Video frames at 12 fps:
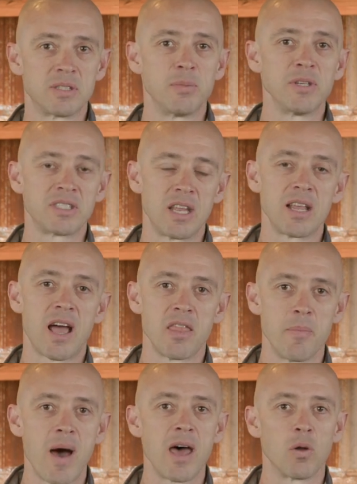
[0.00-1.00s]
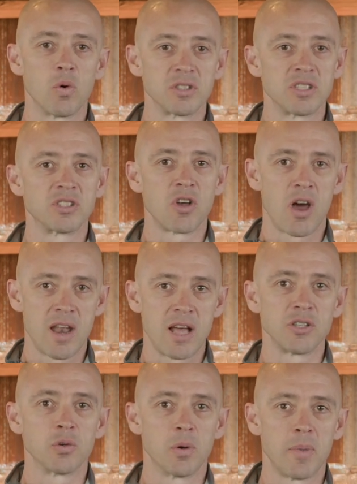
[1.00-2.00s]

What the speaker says: be sitting on the bottle once it's gone on to a